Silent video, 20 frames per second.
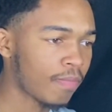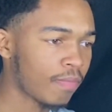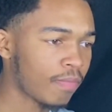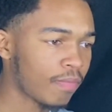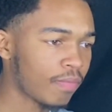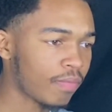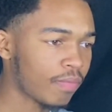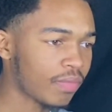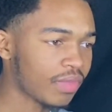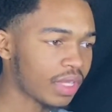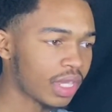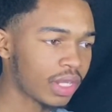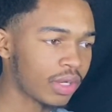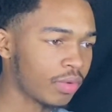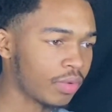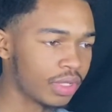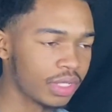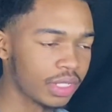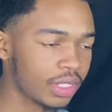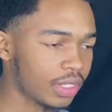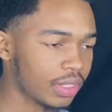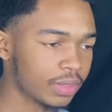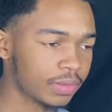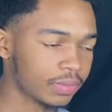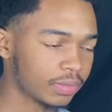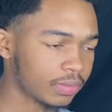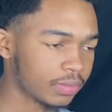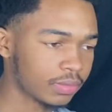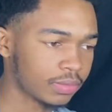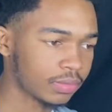I don't get it.
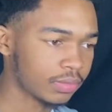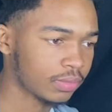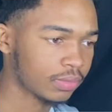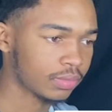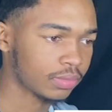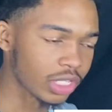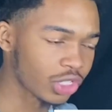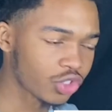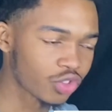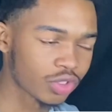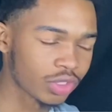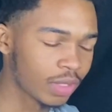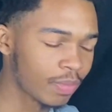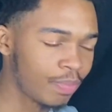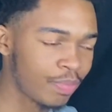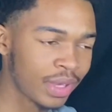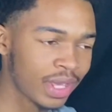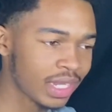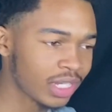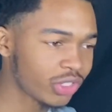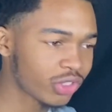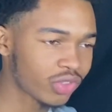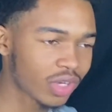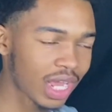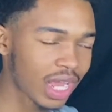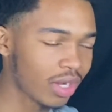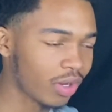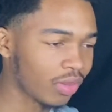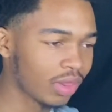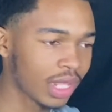The pinstripe. I don't
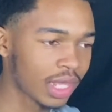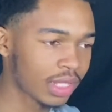like.